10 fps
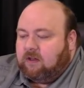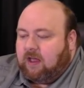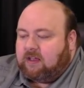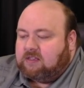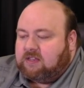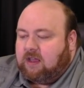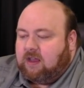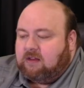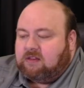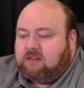I could
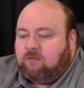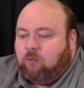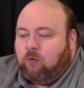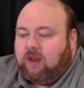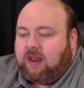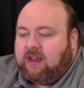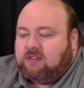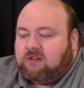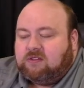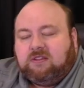say, what
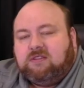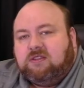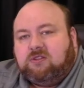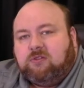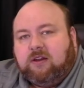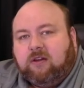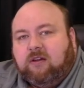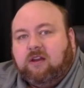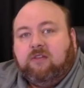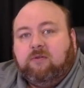answers does this
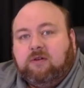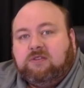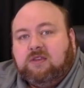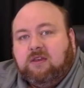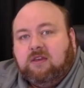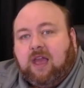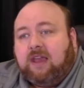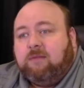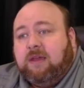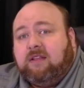trigger? In other words,
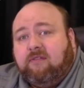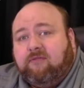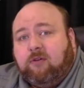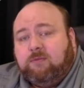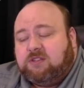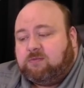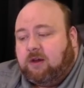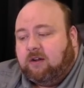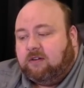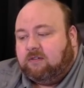I can make the form
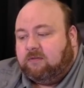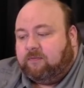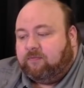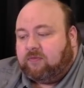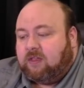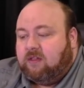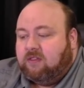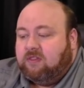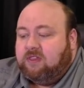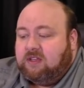smart.
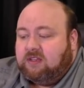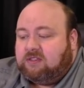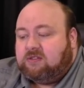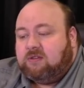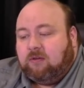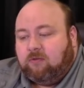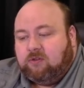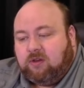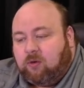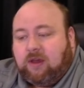This
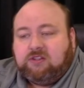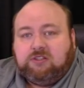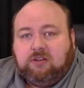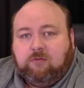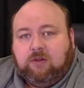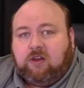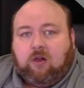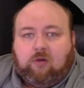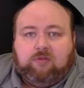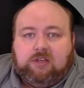question would
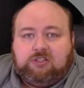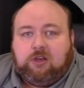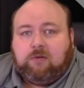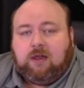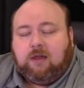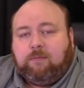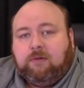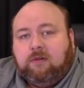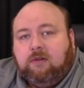only show up